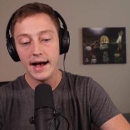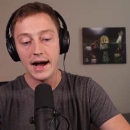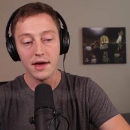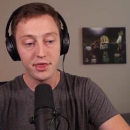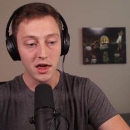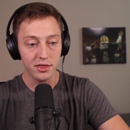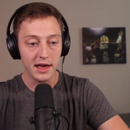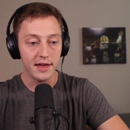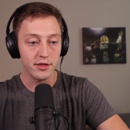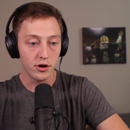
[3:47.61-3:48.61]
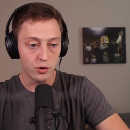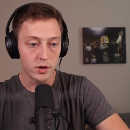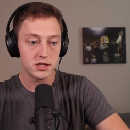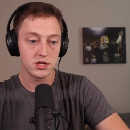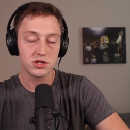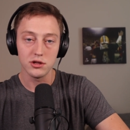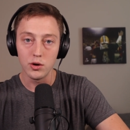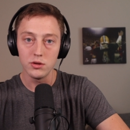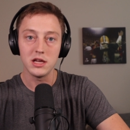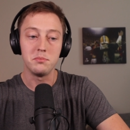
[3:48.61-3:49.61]
I think that they're going to
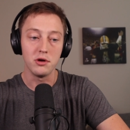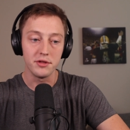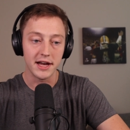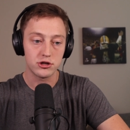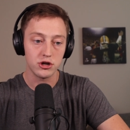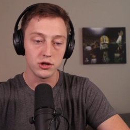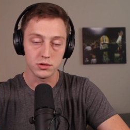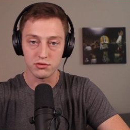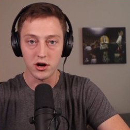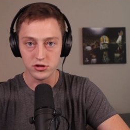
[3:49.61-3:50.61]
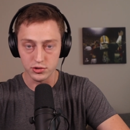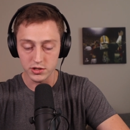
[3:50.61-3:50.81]
slowly build that trust with Rodgers.